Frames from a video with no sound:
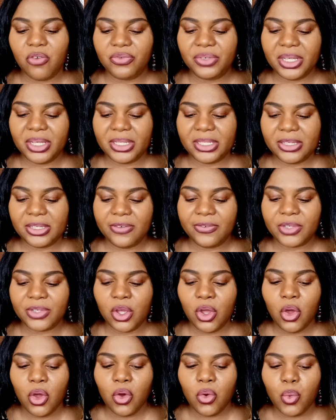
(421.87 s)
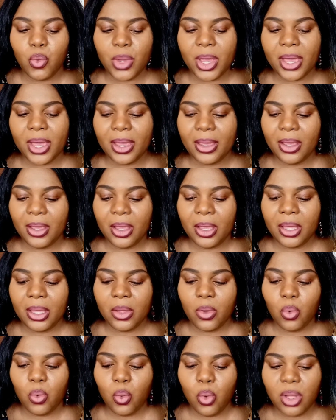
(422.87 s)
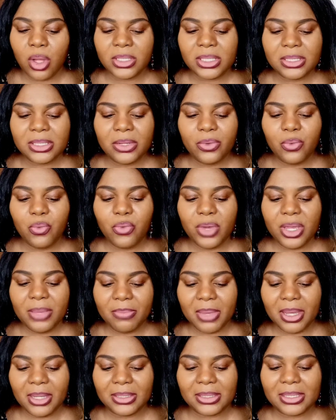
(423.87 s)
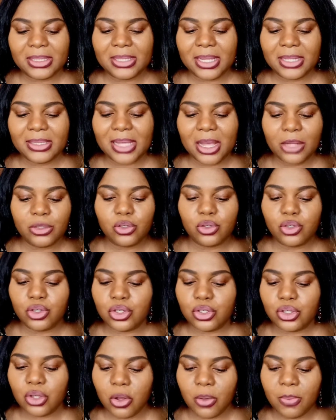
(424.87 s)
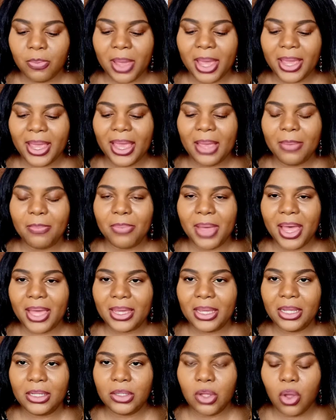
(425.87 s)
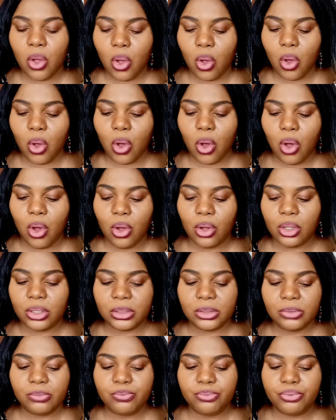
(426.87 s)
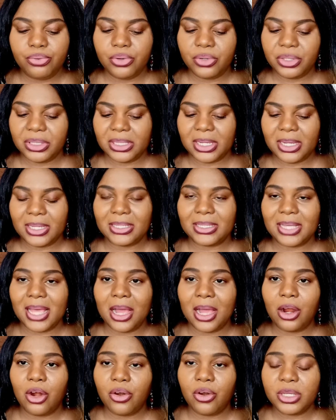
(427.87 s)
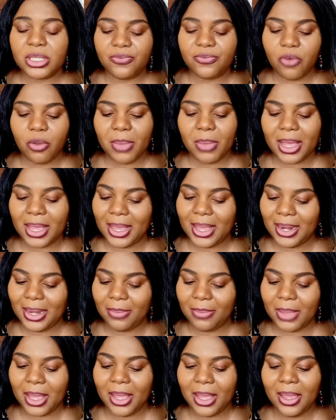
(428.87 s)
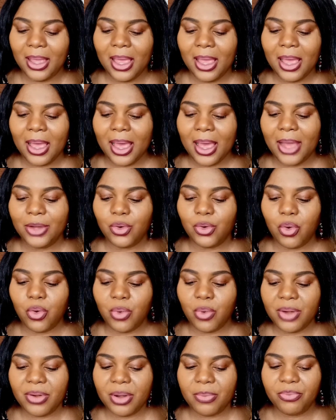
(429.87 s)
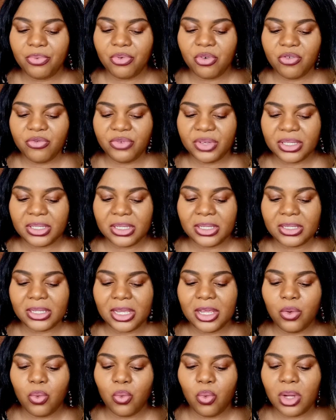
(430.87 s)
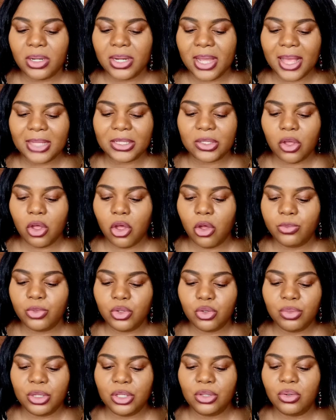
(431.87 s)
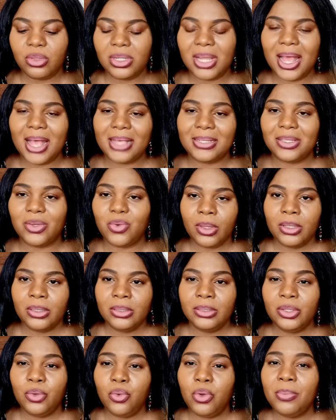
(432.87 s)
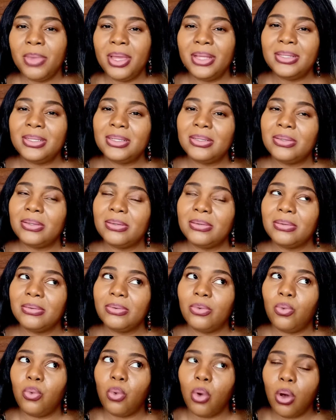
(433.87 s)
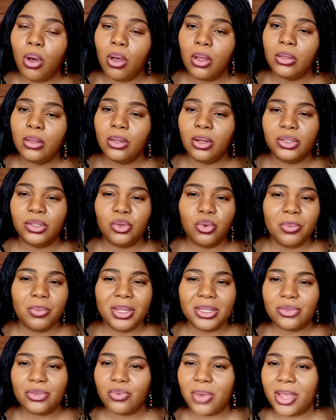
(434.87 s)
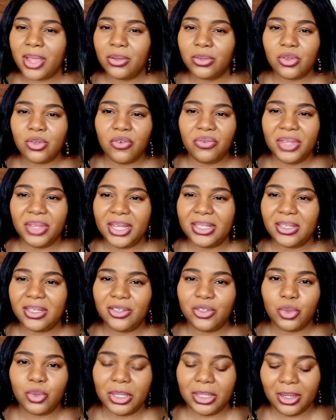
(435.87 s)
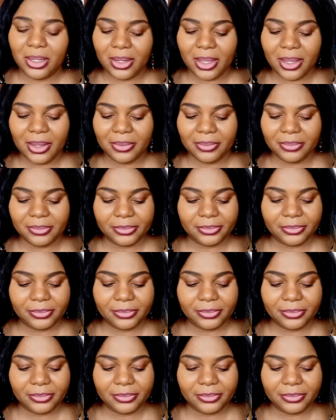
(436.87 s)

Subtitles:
of natives were what women set out to stop by embarking on protests across former Calabar and Owerri provinces in what has come to be known as the Women's War or the Women's Riot of 1929.